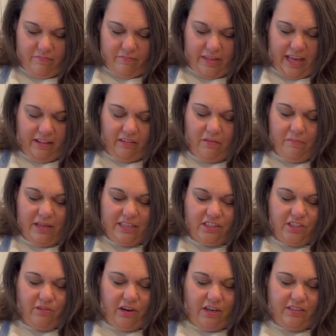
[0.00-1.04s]
element
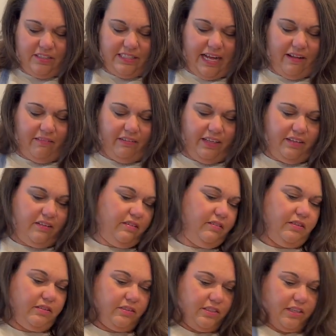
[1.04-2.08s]
to our salad.
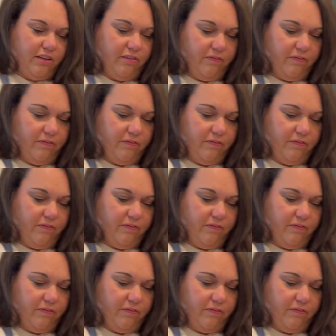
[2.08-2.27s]
So,